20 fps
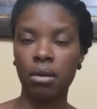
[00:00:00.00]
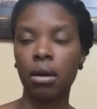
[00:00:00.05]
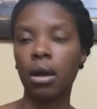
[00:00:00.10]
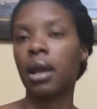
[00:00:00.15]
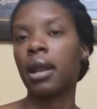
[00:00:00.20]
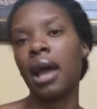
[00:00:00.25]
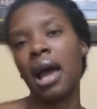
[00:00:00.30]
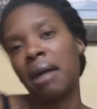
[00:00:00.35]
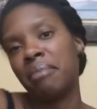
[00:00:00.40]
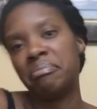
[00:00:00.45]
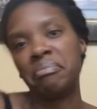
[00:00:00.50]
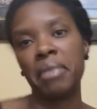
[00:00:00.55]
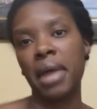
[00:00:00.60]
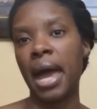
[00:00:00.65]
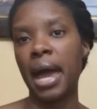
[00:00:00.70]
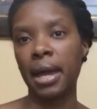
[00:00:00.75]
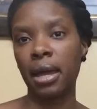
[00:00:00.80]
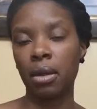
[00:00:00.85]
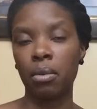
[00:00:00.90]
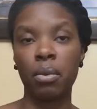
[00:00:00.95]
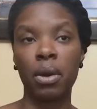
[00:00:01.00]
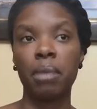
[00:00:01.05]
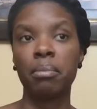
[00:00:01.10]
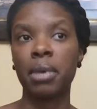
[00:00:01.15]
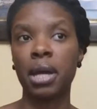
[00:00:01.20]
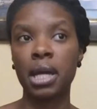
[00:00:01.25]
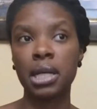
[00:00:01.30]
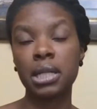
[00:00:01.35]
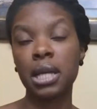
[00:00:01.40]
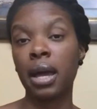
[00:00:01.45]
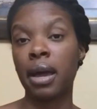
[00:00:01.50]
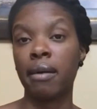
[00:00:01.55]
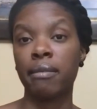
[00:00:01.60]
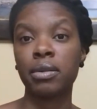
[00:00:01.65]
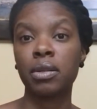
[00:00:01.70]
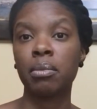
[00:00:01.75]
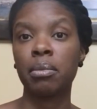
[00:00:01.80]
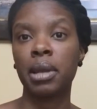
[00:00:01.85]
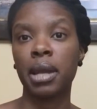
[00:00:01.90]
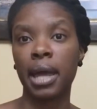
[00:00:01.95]
And I, can wait because I have
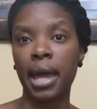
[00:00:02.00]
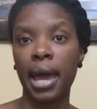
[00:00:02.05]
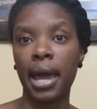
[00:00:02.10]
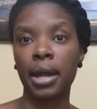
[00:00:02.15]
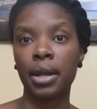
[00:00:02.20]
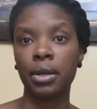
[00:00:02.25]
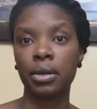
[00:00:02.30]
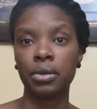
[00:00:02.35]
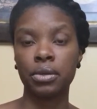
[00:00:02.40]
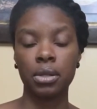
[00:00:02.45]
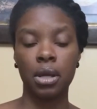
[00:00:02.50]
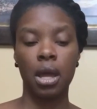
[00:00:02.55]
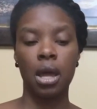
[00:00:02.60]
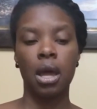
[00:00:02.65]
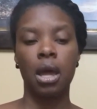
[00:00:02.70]
so many candles.